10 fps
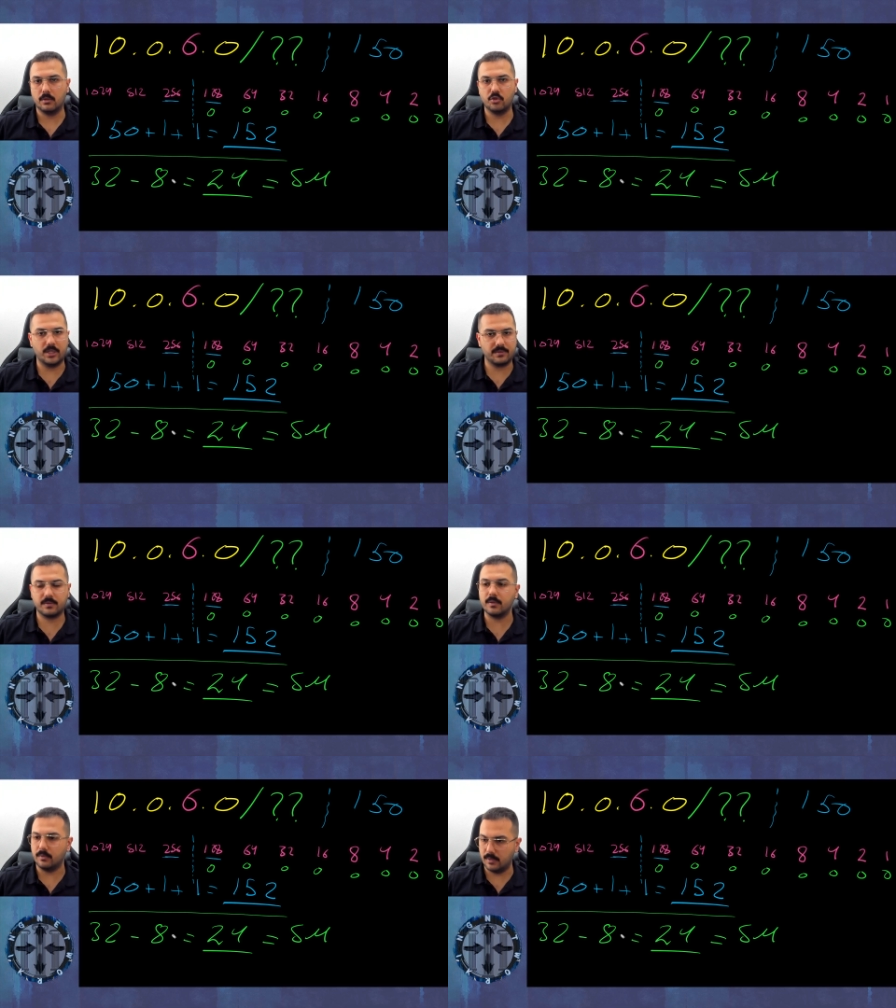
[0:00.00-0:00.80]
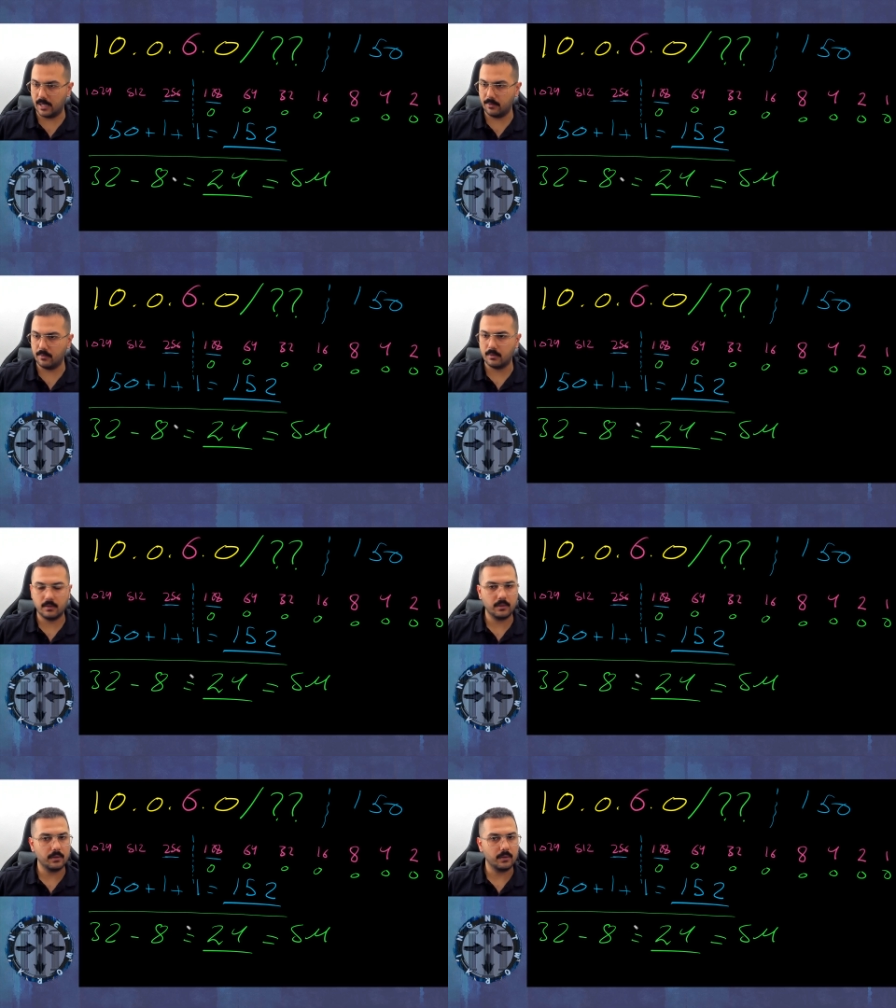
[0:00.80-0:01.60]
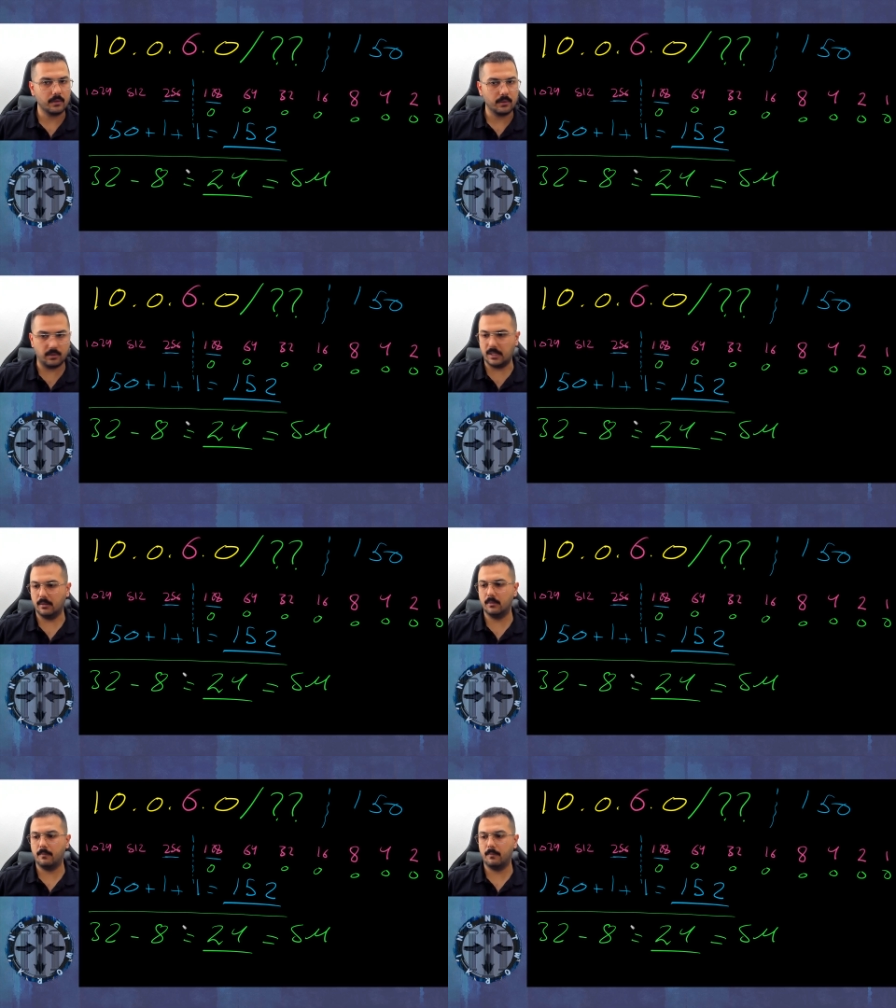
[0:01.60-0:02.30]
Just done deal.